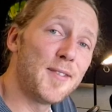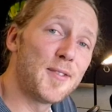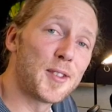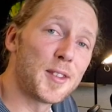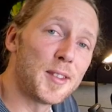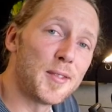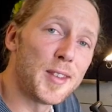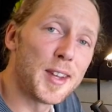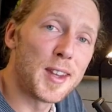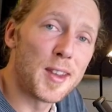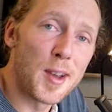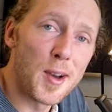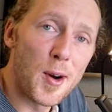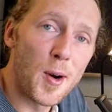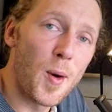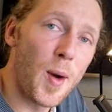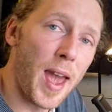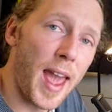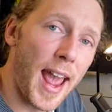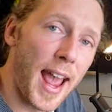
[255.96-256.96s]
for the
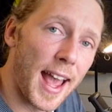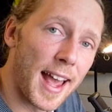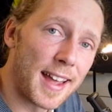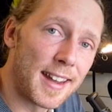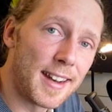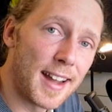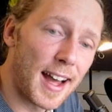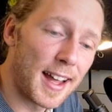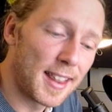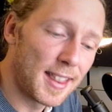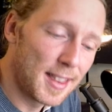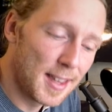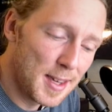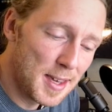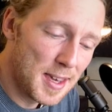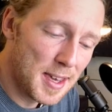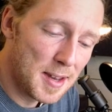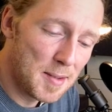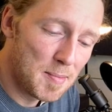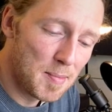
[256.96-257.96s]
video, and I
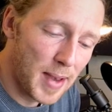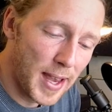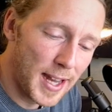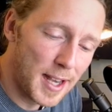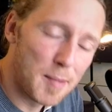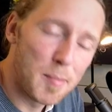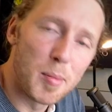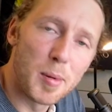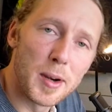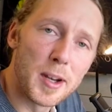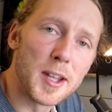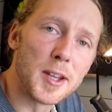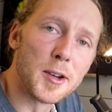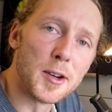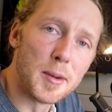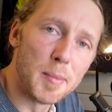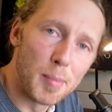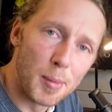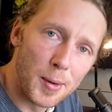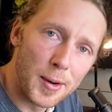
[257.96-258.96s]
think it made a pretty
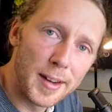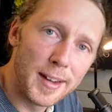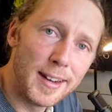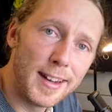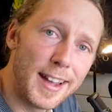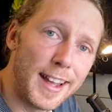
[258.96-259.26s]
good point